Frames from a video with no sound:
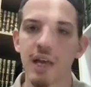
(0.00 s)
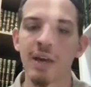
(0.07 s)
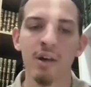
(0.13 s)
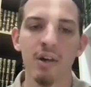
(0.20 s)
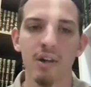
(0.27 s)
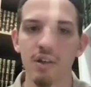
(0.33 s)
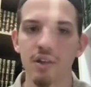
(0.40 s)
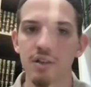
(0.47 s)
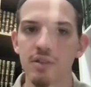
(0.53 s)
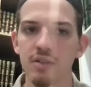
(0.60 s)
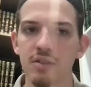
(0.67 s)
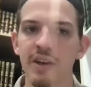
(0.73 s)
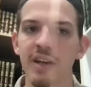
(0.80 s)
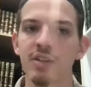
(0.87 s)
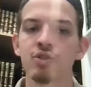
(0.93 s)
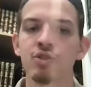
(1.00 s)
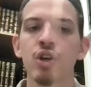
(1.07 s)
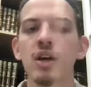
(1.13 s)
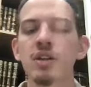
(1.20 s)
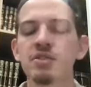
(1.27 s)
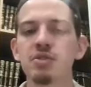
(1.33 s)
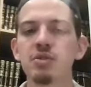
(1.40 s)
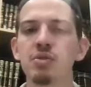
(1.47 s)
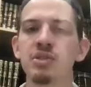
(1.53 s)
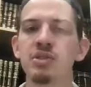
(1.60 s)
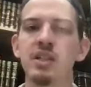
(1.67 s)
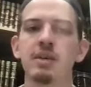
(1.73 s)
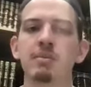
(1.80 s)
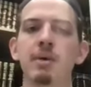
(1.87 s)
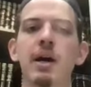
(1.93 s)
at all, right? Just
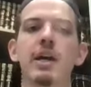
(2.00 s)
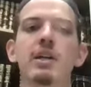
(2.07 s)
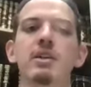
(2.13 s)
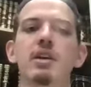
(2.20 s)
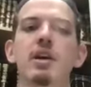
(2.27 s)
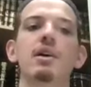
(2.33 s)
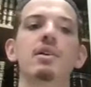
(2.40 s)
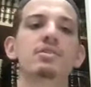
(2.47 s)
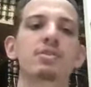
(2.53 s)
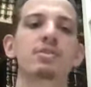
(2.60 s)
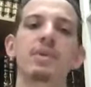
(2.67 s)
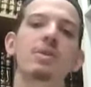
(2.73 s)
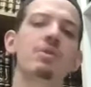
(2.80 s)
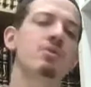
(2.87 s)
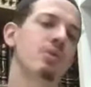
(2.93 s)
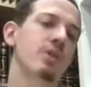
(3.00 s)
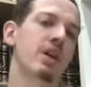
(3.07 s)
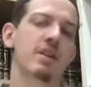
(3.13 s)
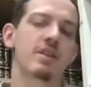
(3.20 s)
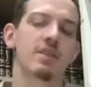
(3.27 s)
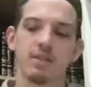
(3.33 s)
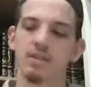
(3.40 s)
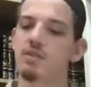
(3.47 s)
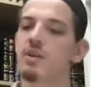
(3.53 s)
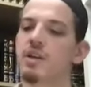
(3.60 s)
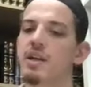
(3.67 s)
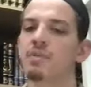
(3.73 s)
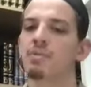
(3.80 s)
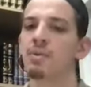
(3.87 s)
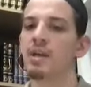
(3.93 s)
using the mind. So we don't do that,
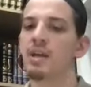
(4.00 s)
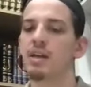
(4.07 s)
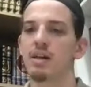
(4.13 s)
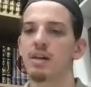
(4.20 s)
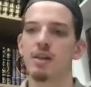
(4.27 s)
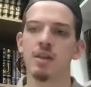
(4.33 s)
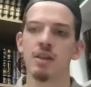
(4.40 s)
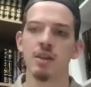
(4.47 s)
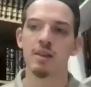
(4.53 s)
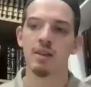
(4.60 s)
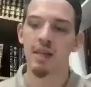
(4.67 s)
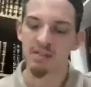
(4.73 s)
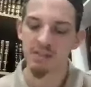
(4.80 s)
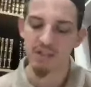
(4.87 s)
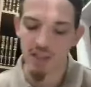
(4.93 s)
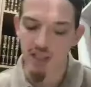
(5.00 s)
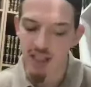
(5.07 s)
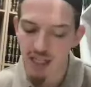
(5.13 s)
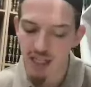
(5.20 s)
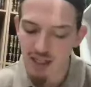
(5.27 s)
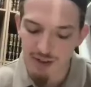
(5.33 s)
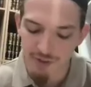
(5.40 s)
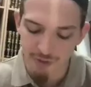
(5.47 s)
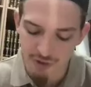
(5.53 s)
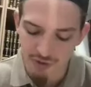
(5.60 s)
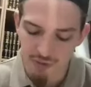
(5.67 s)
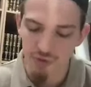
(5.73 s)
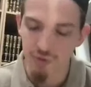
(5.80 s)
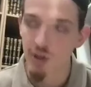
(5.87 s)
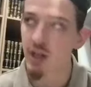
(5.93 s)
right? That's a key
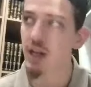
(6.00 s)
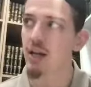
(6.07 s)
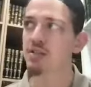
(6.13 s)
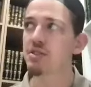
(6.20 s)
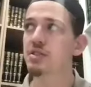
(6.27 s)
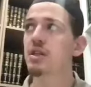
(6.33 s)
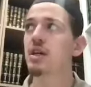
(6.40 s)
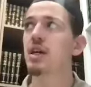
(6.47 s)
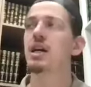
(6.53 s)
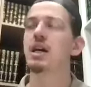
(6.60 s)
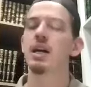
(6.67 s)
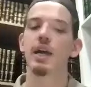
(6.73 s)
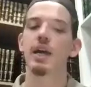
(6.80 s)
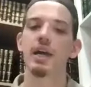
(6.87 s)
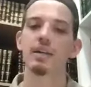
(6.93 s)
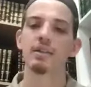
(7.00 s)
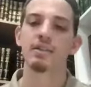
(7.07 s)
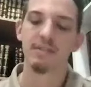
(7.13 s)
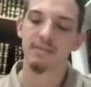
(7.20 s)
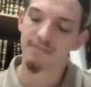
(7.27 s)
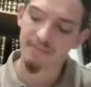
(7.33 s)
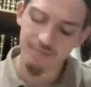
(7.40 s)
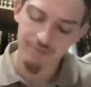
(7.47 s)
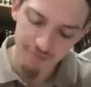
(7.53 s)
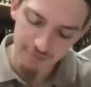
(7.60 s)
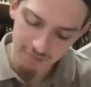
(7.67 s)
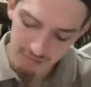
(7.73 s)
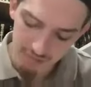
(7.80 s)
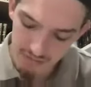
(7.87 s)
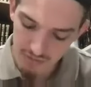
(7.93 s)
difference between us and
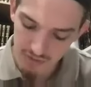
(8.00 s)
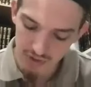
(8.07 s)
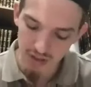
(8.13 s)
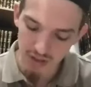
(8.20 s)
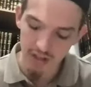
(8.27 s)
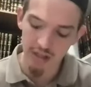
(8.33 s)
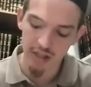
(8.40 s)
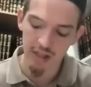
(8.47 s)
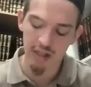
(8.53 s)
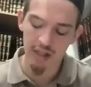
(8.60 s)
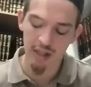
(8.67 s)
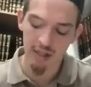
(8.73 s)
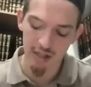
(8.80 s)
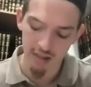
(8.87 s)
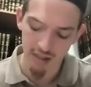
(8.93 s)
the